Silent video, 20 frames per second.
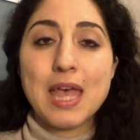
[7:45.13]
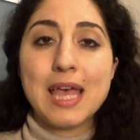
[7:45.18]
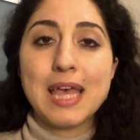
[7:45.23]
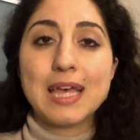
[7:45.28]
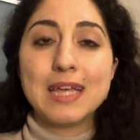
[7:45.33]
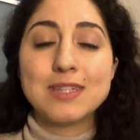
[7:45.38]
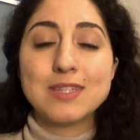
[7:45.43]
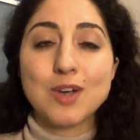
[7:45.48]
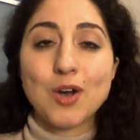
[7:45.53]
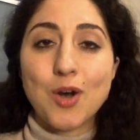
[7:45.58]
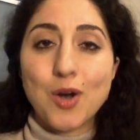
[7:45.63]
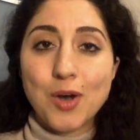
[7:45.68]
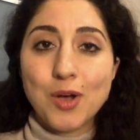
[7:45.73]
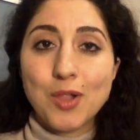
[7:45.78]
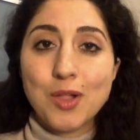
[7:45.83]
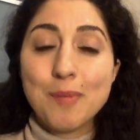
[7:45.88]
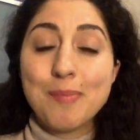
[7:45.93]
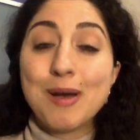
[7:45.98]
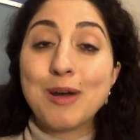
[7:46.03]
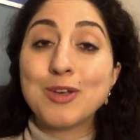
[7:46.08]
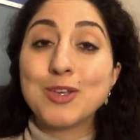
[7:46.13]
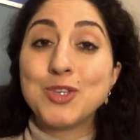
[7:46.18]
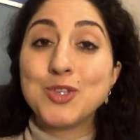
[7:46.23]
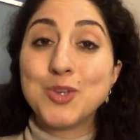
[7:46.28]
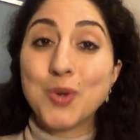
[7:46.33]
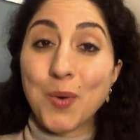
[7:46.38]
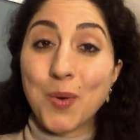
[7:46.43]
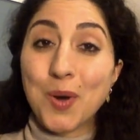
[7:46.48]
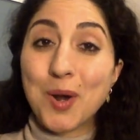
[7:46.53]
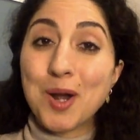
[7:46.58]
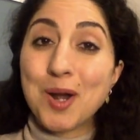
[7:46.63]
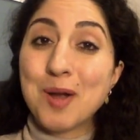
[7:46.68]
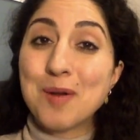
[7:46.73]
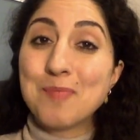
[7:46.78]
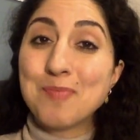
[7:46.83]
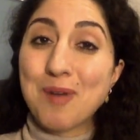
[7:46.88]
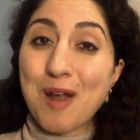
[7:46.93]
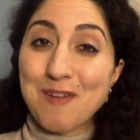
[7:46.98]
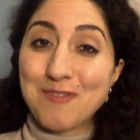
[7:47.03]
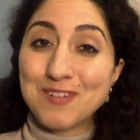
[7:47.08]
It's all about your
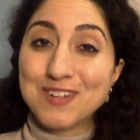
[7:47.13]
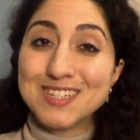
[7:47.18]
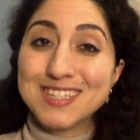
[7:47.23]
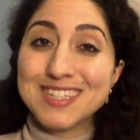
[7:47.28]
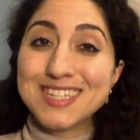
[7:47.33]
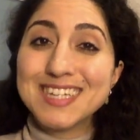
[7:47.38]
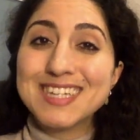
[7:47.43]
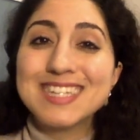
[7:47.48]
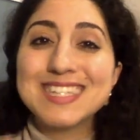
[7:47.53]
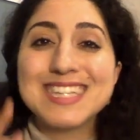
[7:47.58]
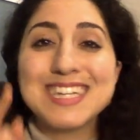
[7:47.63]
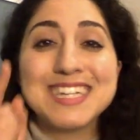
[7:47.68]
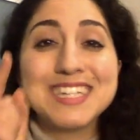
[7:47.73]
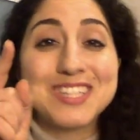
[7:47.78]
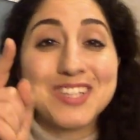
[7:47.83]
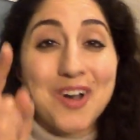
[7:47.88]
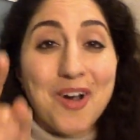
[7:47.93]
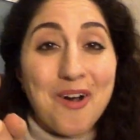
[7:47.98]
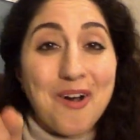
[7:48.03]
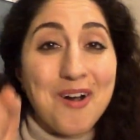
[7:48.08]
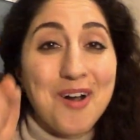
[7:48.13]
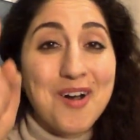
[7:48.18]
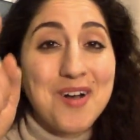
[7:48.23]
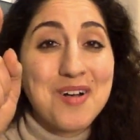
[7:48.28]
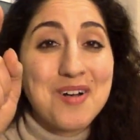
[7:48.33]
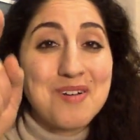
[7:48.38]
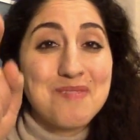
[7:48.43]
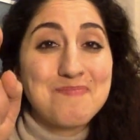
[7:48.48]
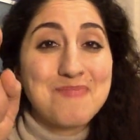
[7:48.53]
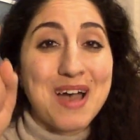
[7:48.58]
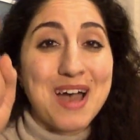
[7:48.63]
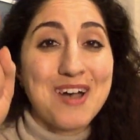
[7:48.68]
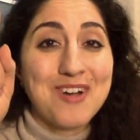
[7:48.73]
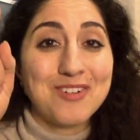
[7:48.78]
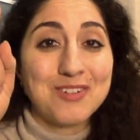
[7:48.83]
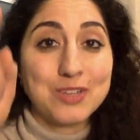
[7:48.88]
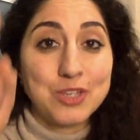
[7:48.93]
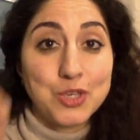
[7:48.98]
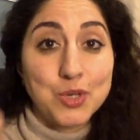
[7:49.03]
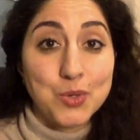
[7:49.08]
preferences. It's all
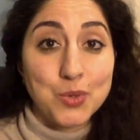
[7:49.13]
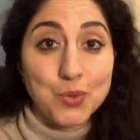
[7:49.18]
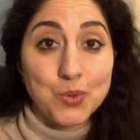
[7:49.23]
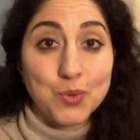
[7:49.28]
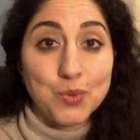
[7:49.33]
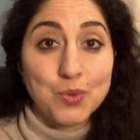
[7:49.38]
about you.